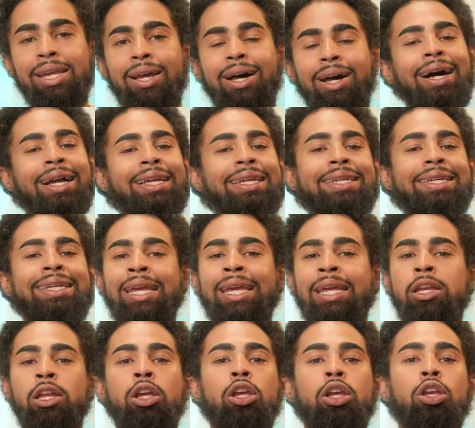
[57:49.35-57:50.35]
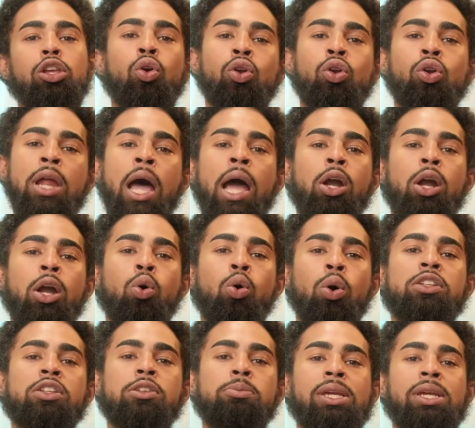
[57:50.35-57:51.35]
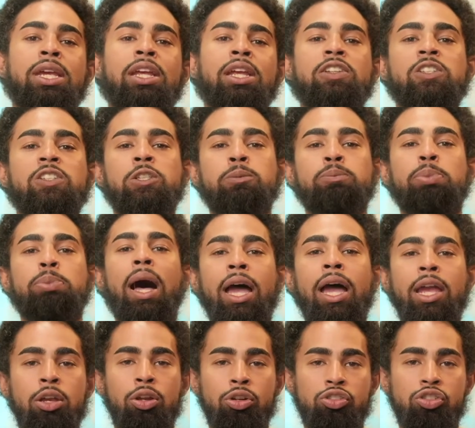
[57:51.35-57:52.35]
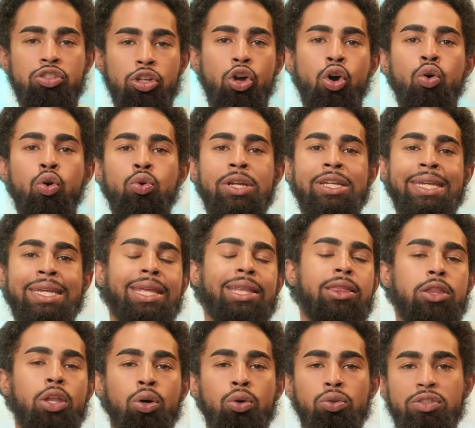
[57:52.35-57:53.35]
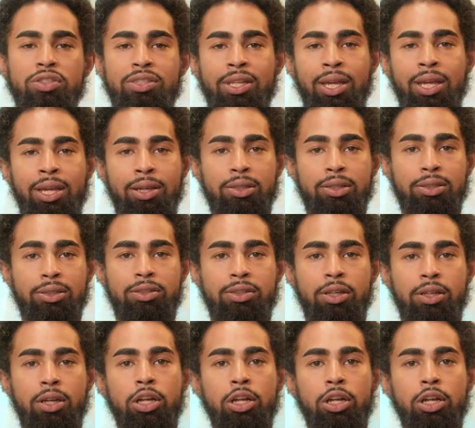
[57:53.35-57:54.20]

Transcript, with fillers: again, you're not going to be inspired to go get those things